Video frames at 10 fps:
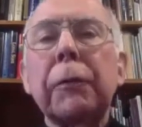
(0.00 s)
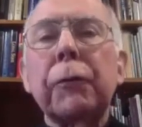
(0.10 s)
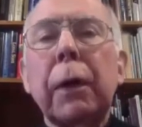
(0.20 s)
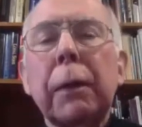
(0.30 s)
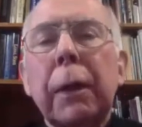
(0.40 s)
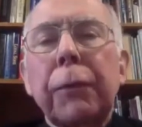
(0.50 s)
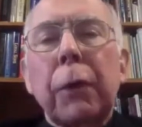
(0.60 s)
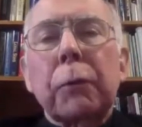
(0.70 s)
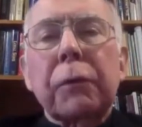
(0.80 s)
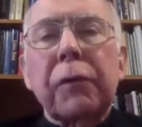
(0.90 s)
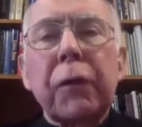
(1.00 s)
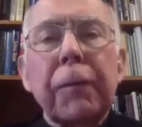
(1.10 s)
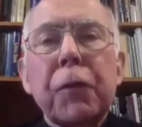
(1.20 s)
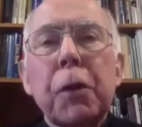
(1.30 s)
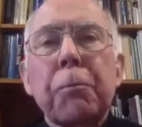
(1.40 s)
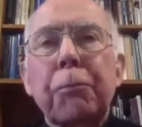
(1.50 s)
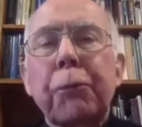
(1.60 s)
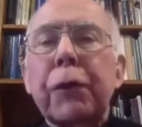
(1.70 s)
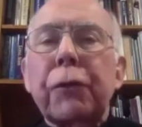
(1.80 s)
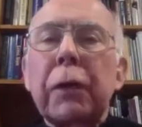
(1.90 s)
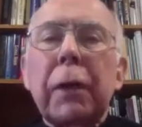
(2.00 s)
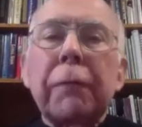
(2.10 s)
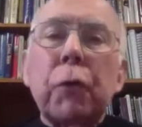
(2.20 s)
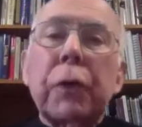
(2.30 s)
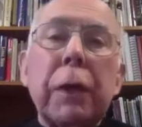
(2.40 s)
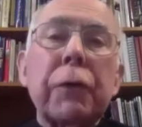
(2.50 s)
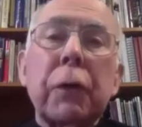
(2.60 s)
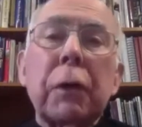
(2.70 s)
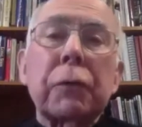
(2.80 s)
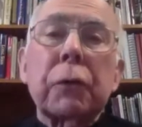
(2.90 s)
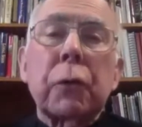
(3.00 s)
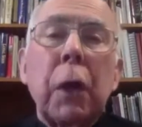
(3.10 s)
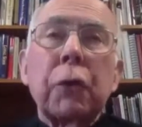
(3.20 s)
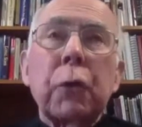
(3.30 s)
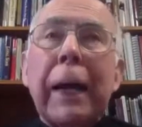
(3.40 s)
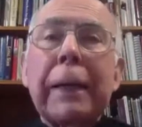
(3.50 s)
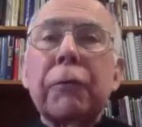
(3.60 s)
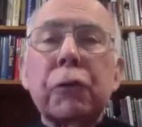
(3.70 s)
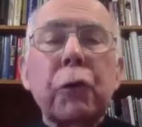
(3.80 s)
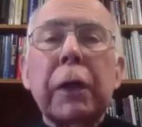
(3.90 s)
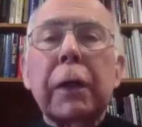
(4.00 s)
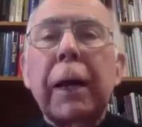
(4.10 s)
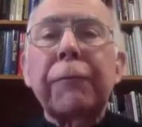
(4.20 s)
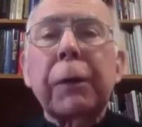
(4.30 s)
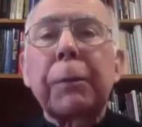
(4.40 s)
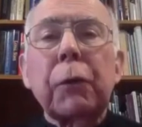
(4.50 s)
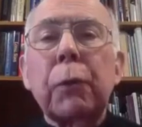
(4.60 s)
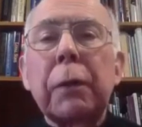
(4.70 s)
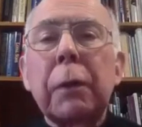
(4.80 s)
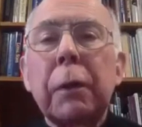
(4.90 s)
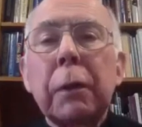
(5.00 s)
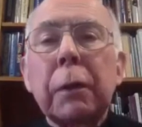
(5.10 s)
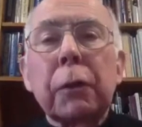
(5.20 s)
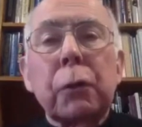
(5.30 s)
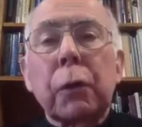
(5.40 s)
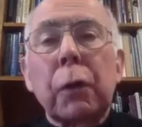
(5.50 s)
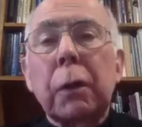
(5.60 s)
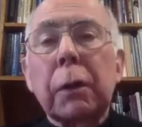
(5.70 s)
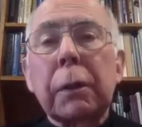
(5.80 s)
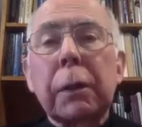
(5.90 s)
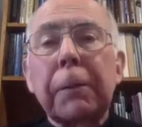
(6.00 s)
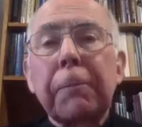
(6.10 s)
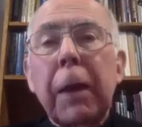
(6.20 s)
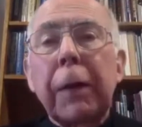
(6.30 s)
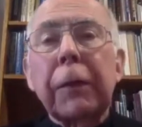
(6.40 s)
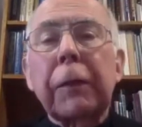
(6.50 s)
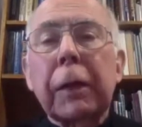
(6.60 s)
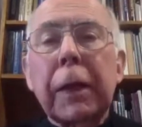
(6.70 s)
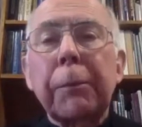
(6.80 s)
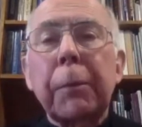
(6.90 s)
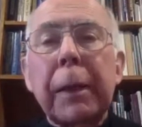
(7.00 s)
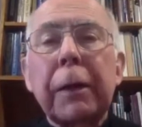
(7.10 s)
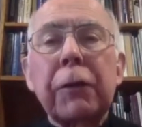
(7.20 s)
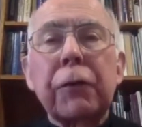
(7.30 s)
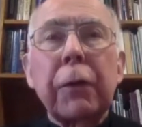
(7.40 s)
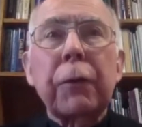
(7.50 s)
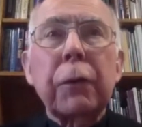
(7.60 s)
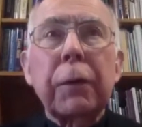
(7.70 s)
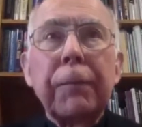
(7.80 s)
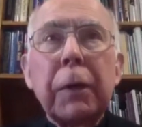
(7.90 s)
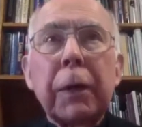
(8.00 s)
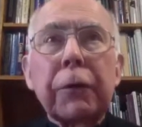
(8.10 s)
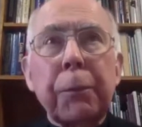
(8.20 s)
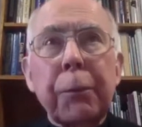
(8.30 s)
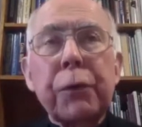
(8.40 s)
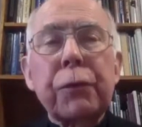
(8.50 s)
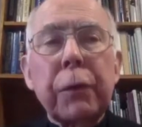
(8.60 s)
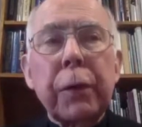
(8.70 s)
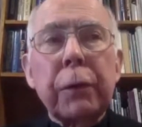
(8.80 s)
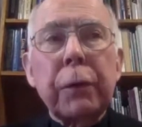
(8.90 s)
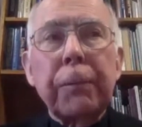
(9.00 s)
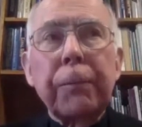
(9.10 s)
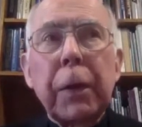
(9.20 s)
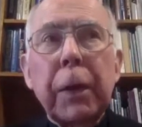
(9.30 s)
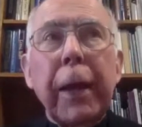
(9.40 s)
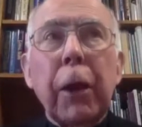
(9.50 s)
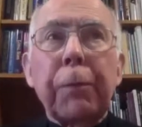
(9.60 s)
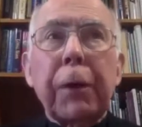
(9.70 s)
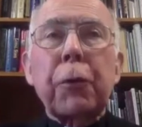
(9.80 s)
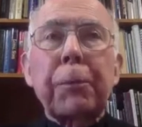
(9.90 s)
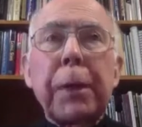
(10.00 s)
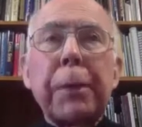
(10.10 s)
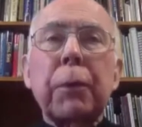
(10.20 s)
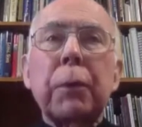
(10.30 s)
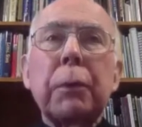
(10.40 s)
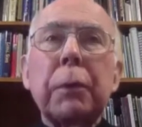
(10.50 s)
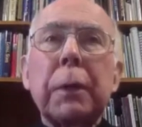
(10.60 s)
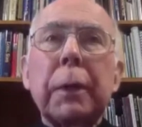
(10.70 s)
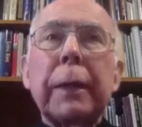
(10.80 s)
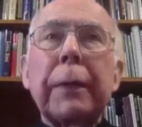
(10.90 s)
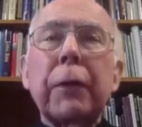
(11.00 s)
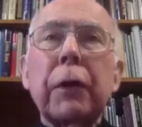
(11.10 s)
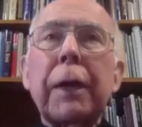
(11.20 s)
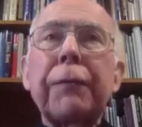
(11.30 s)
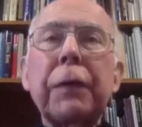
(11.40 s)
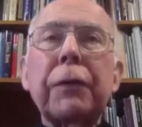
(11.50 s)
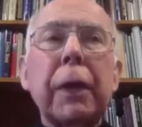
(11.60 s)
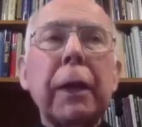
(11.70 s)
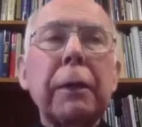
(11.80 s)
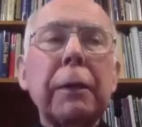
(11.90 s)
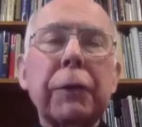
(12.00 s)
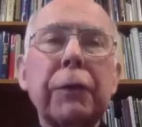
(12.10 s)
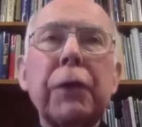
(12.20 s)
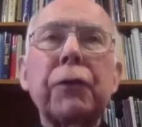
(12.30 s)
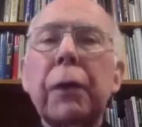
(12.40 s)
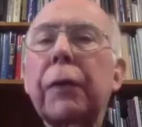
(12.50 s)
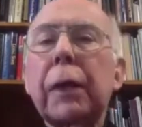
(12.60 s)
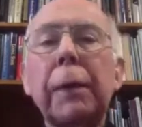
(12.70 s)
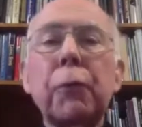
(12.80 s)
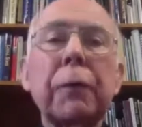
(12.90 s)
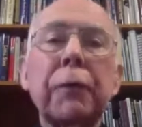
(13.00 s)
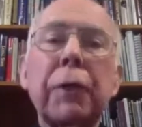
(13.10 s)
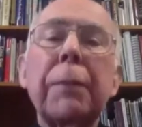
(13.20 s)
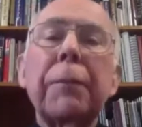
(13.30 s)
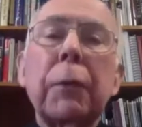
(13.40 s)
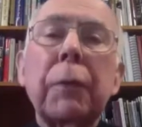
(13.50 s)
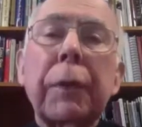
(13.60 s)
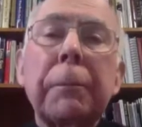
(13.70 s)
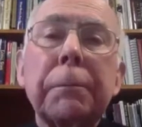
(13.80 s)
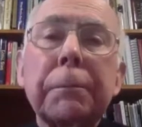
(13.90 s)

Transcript: And so I thought it was very priestly vocation also. So I never saw any conflict between the two at all. And I think they complemented each other. As a priest, you're there to help other people in their life each day. And as a teacher, I think I'm doing the same thing with them.